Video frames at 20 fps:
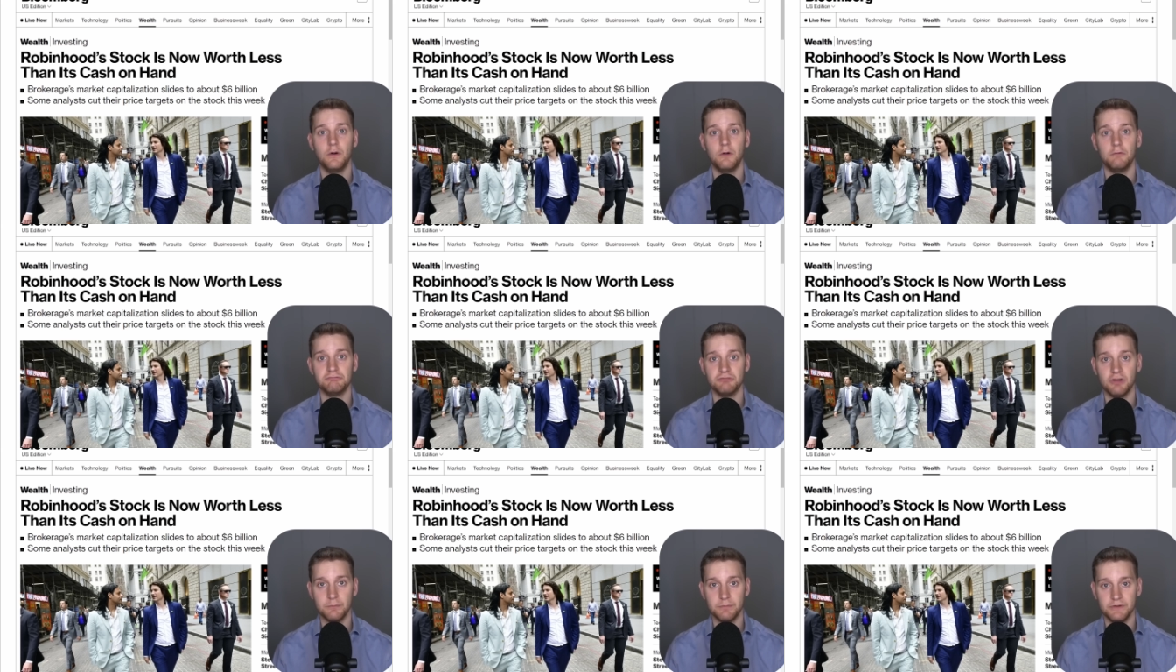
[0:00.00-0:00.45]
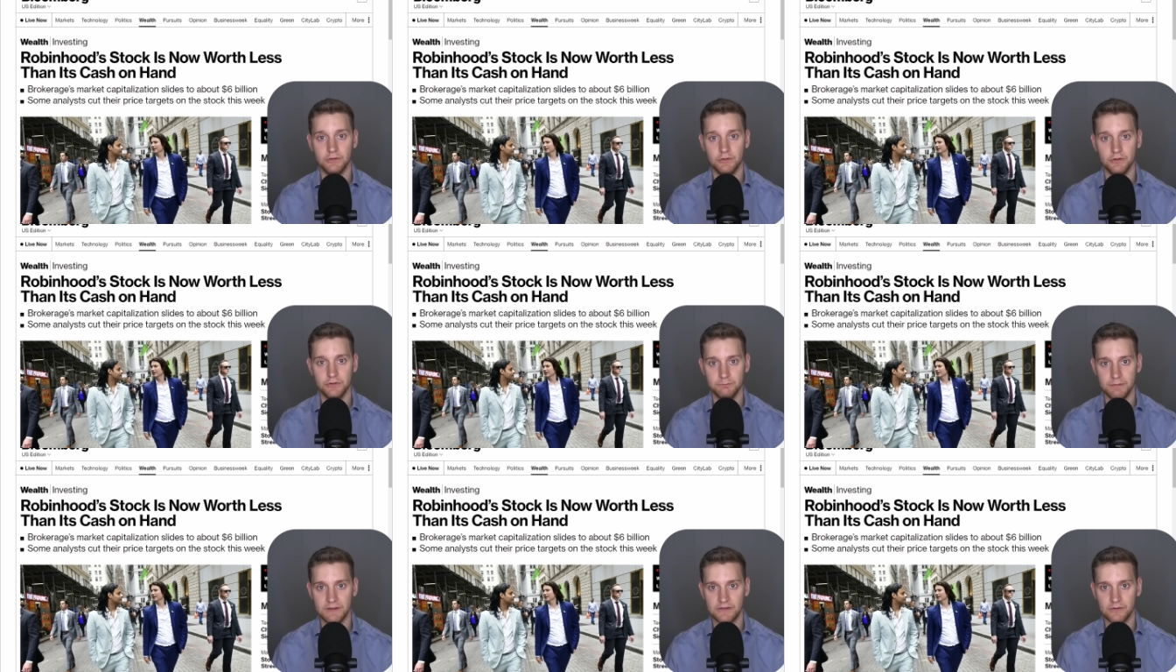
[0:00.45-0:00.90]
of
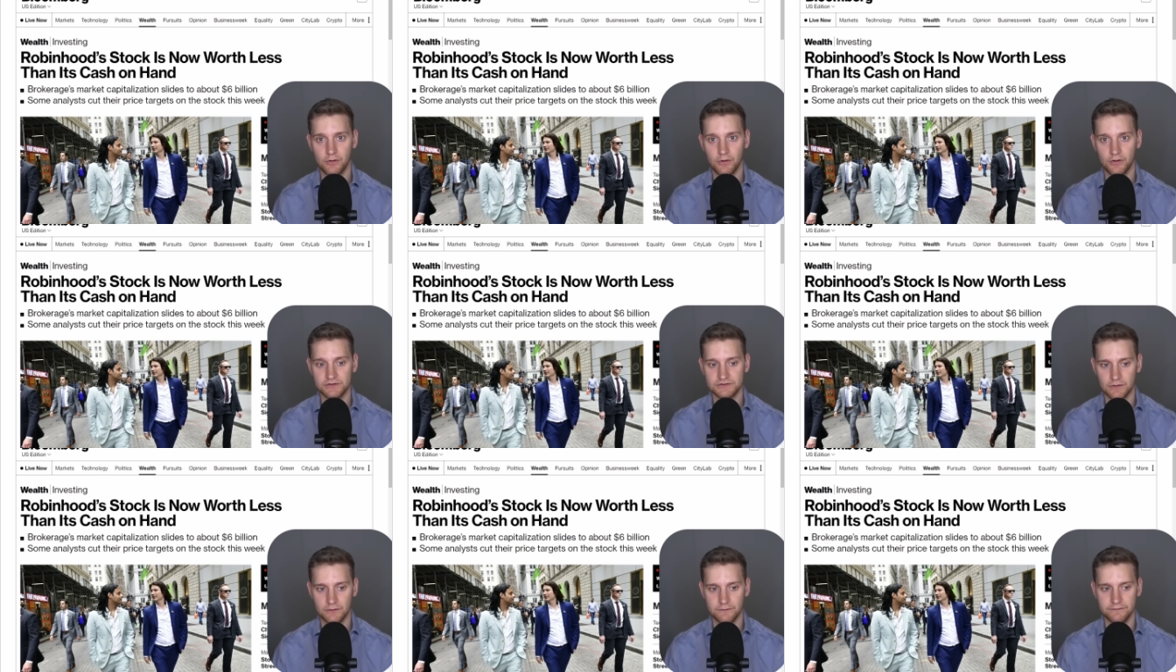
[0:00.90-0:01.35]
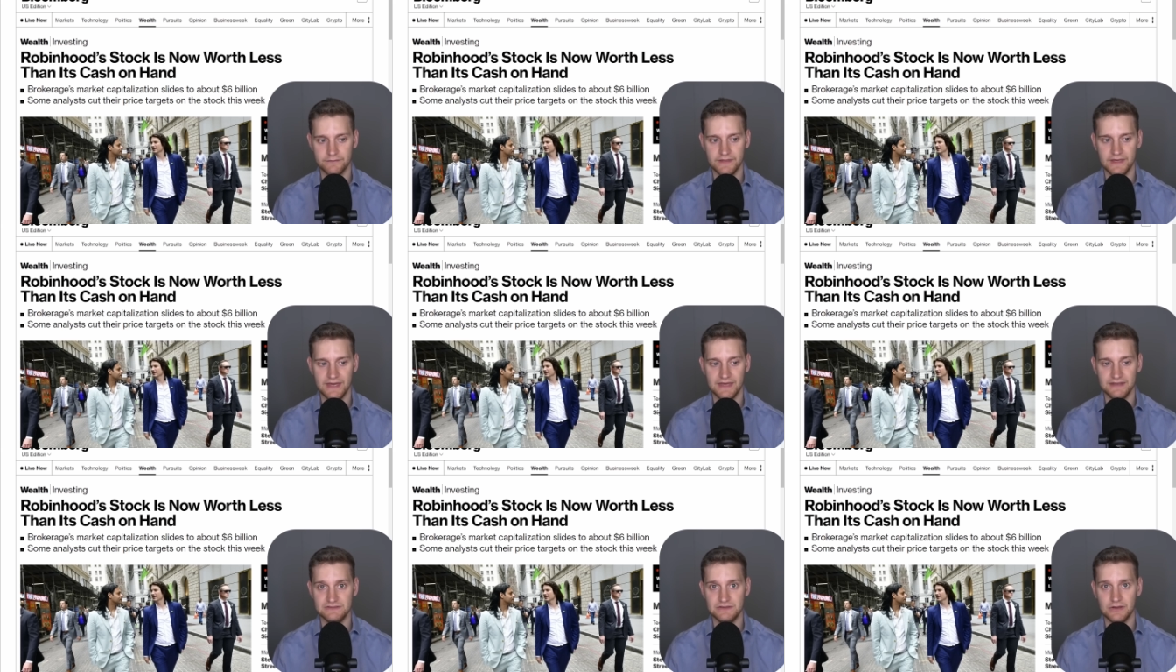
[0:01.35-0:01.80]
Robinhood because of
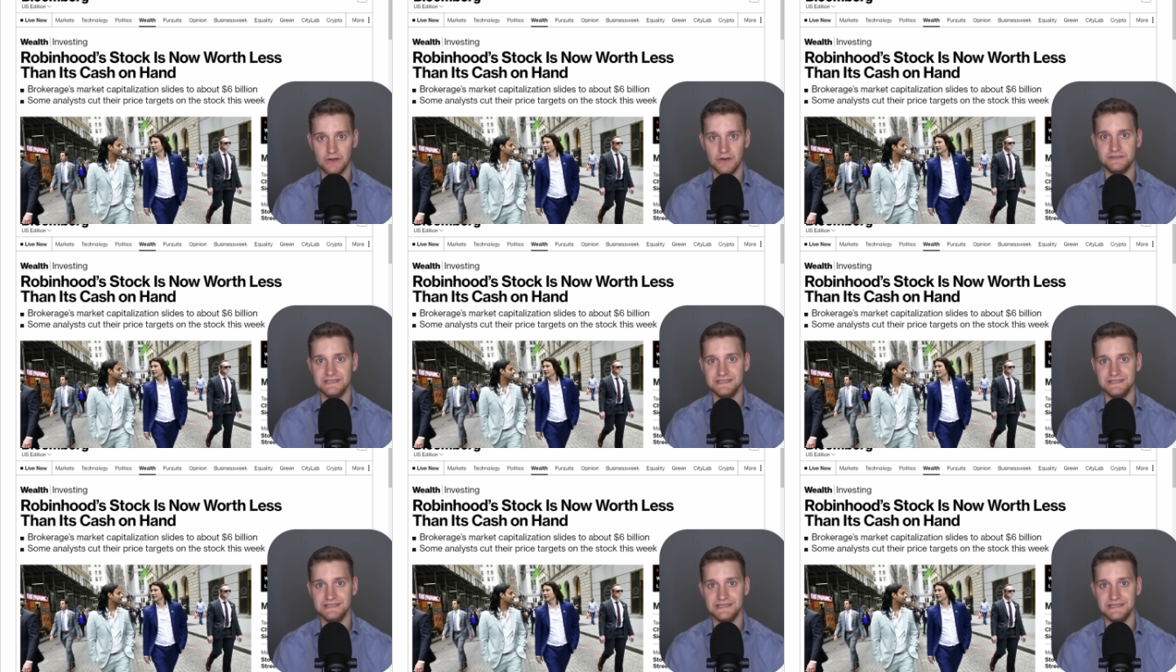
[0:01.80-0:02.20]
their dirty